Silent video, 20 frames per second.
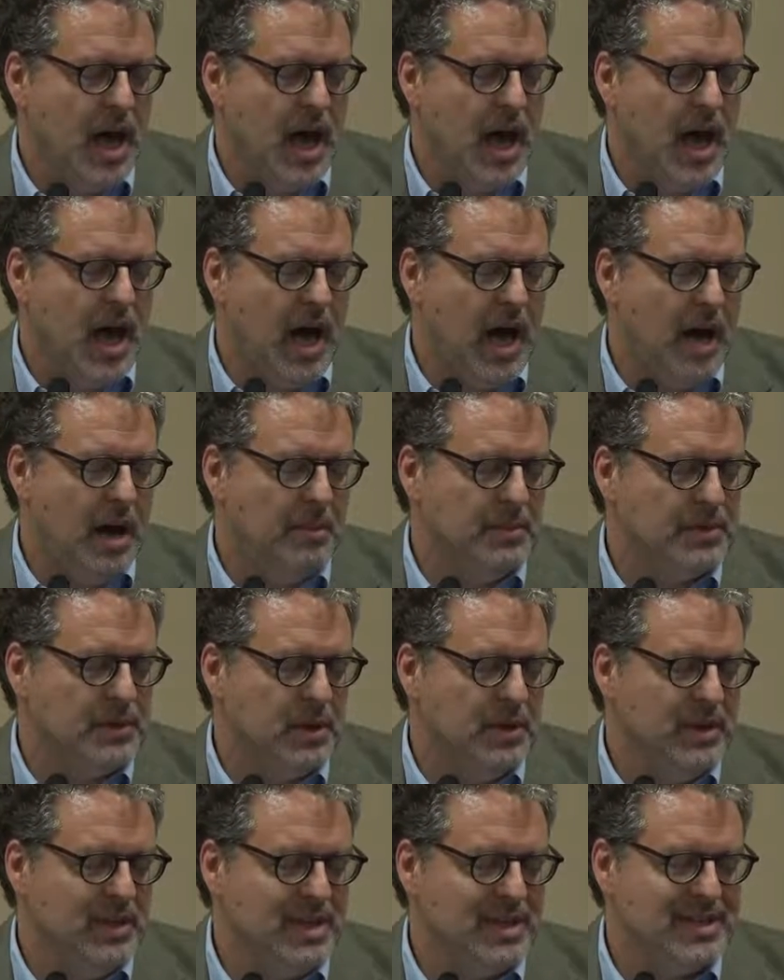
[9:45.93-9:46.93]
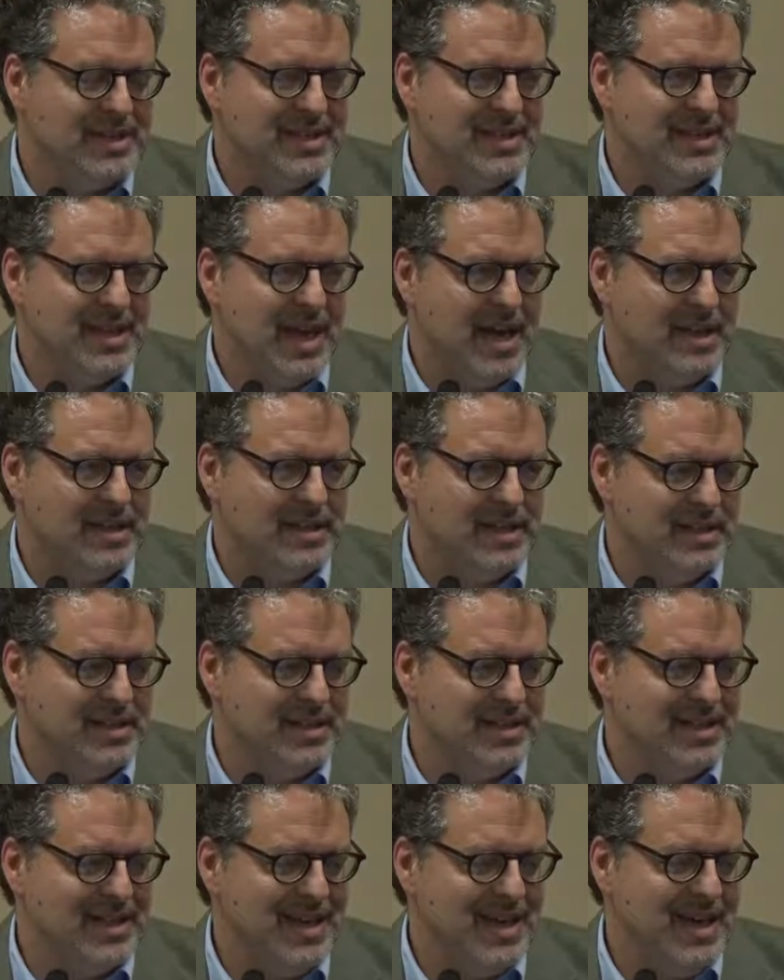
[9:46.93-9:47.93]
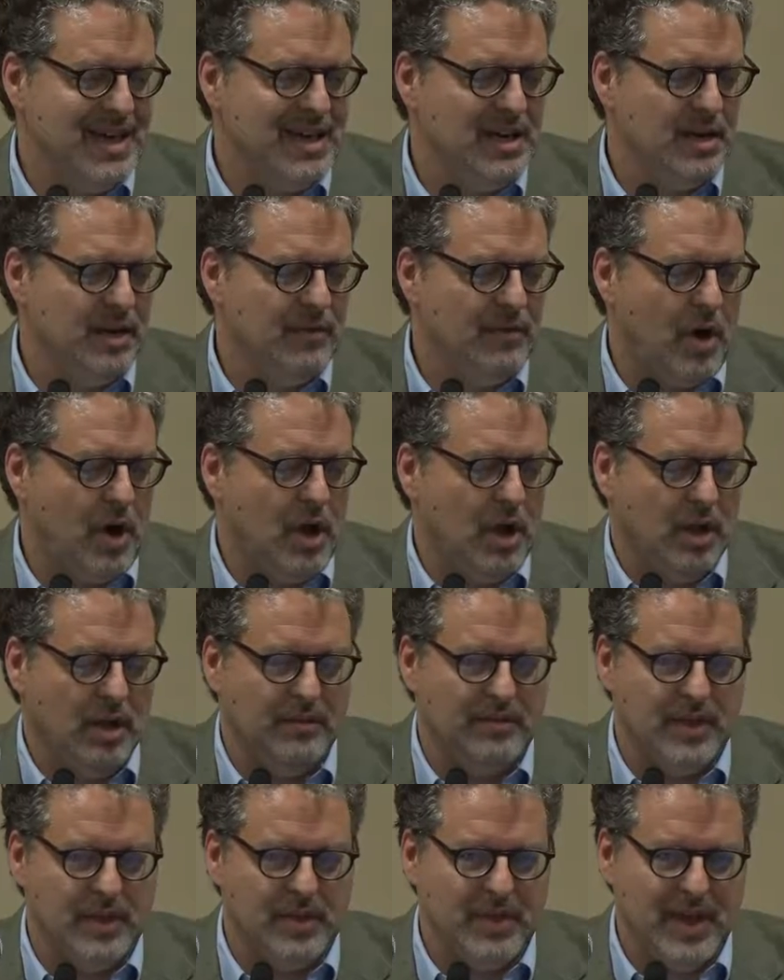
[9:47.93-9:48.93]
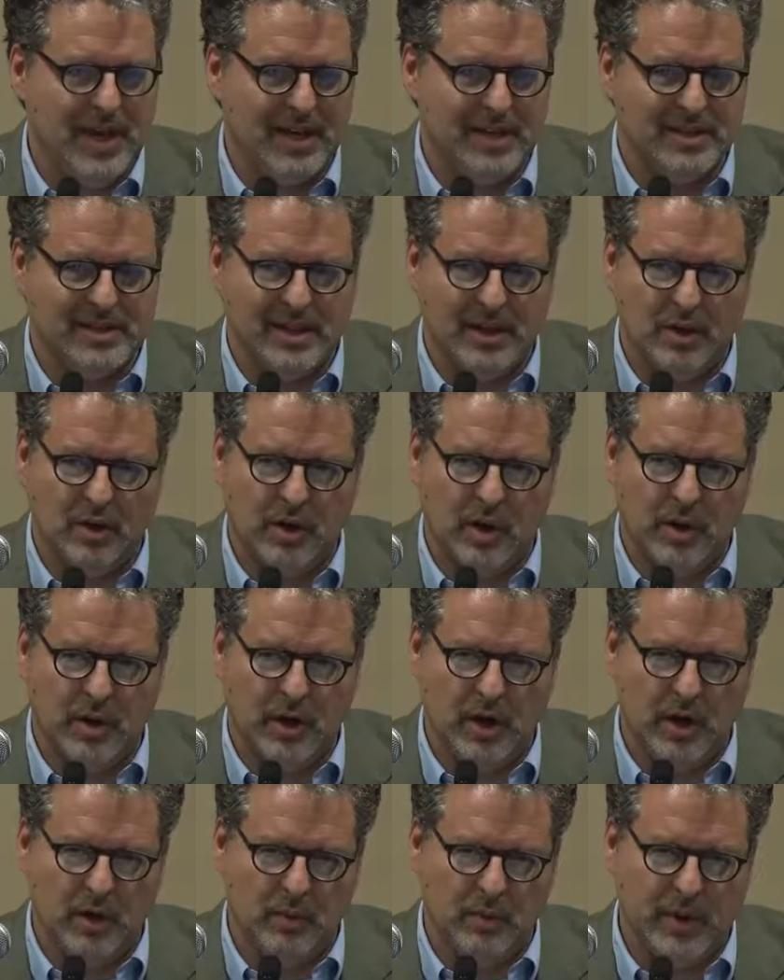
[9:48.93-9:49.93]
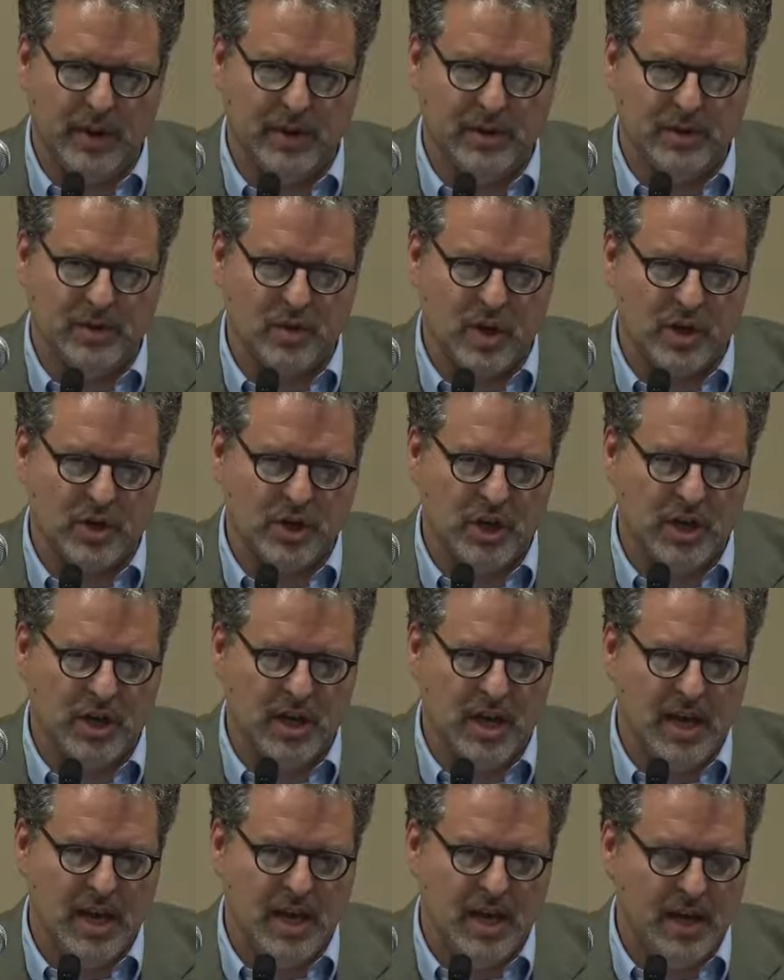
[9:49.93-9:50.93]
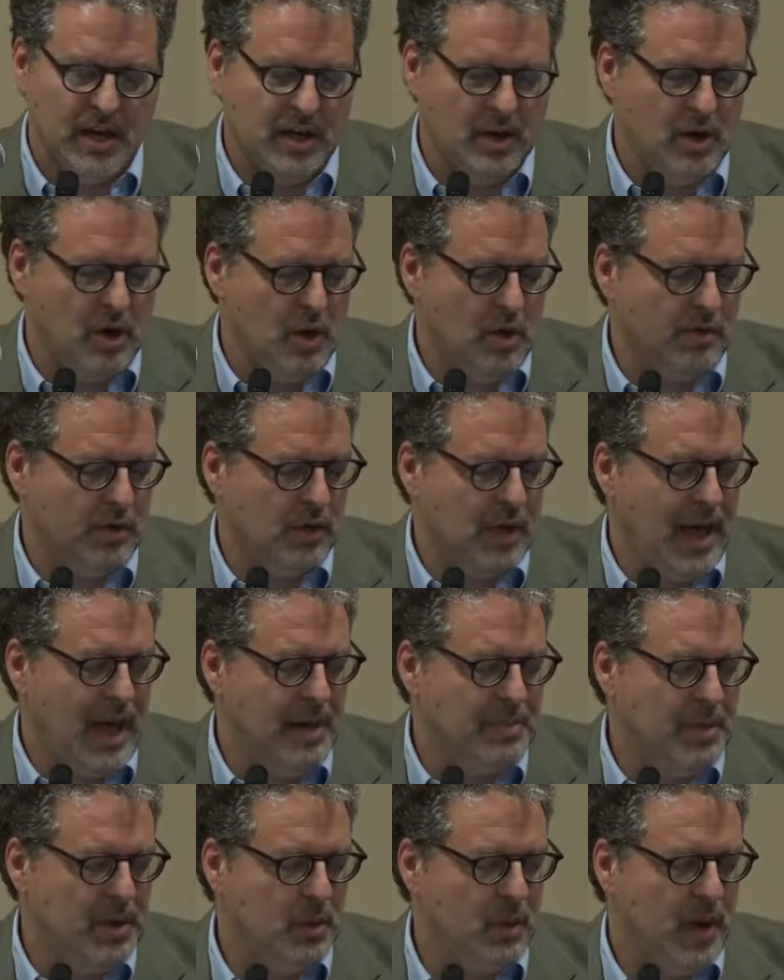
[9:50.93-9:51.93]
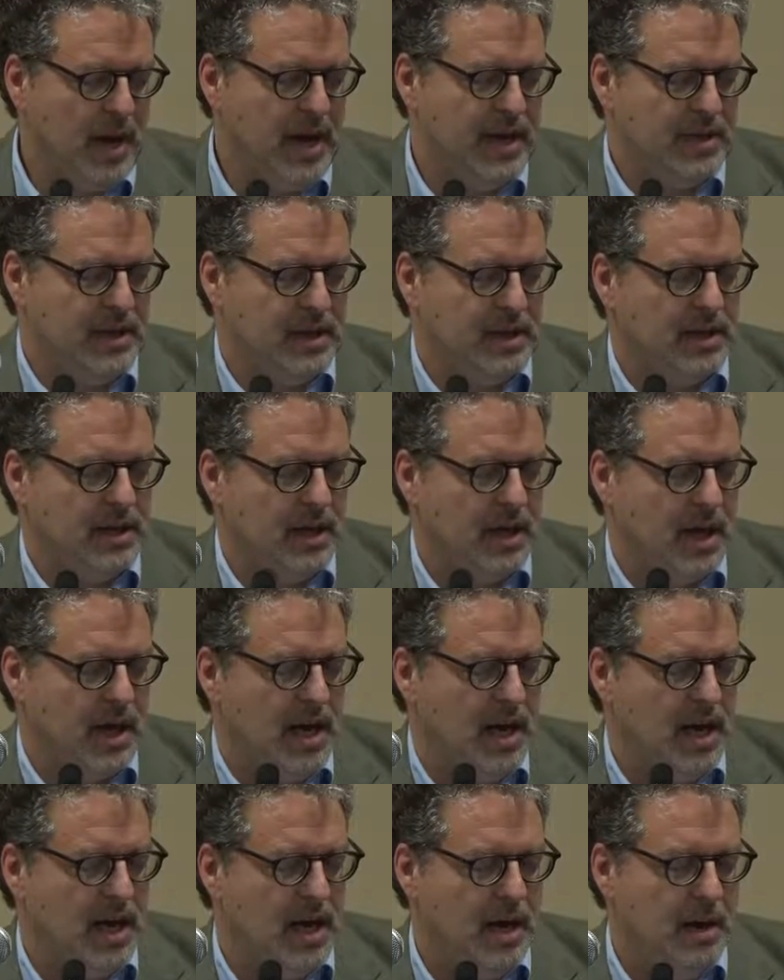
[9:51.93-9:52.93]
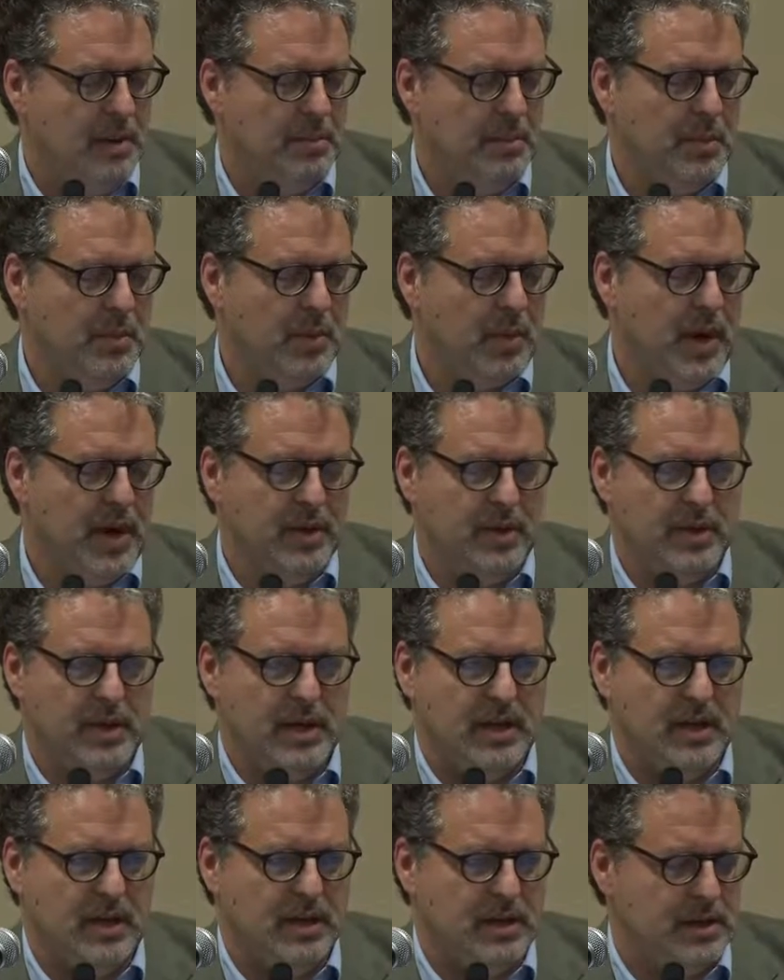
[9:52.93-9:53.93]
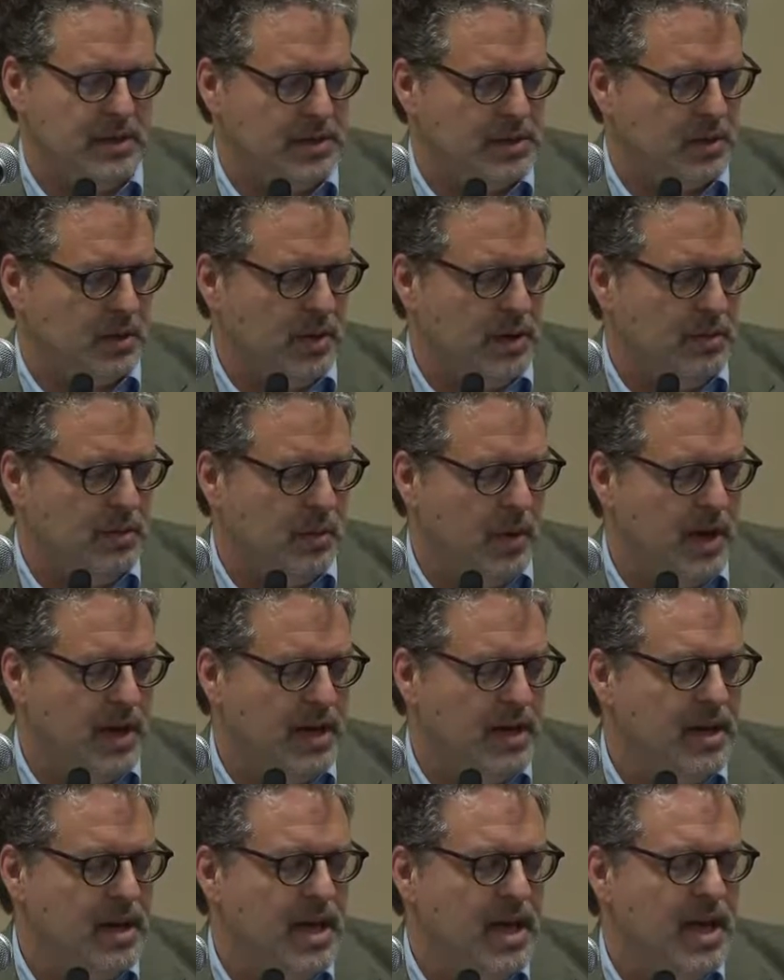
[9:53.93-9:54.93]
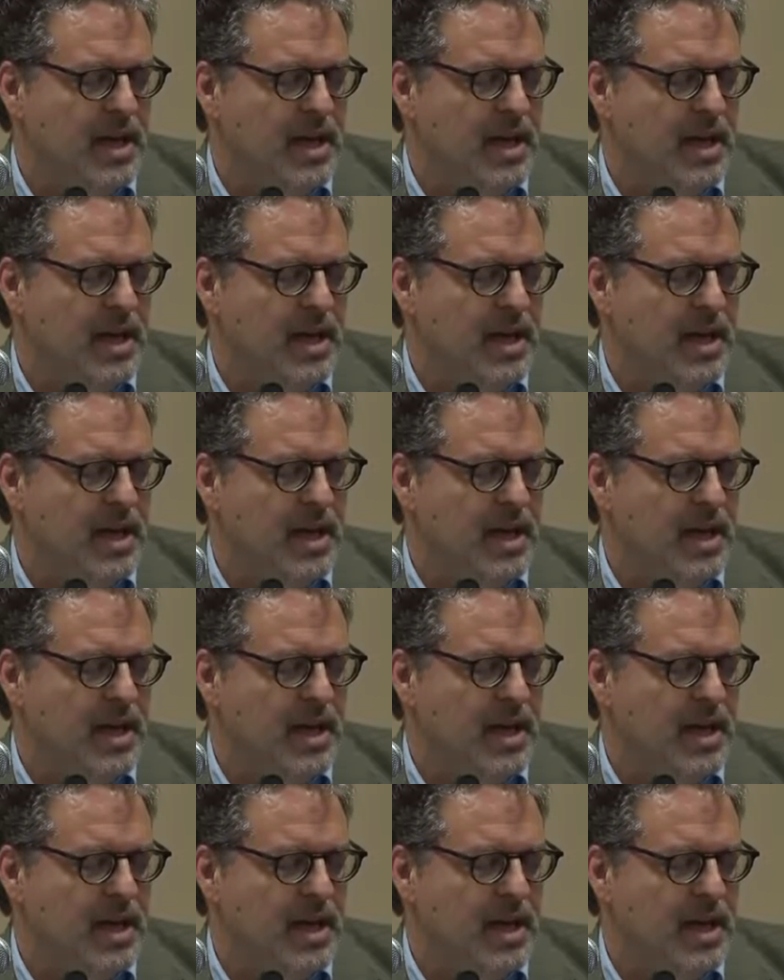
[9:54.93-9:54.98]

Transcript: So in this sense, it's thinking of all of the things that are going on in Reconstruction in an overlapping way that, rather than in a discrete way.